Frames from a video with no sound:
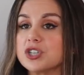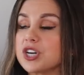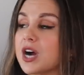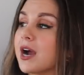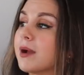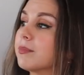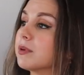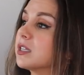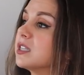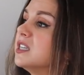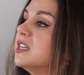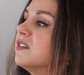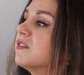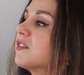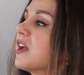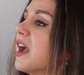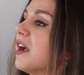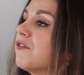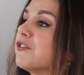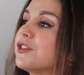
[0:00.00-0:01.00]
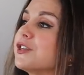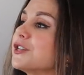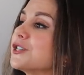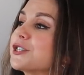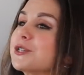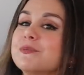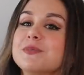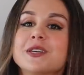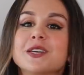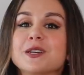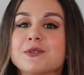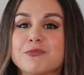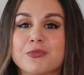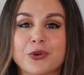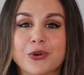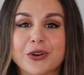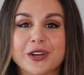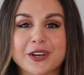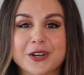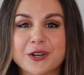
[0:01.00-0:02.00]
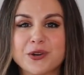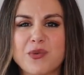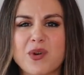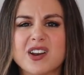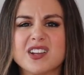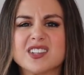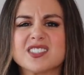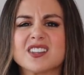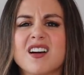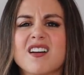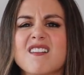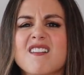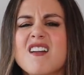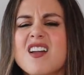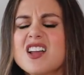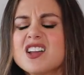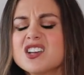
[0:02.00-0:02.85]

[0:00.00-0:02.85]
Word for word: which I believe everything should be embroidered when it's on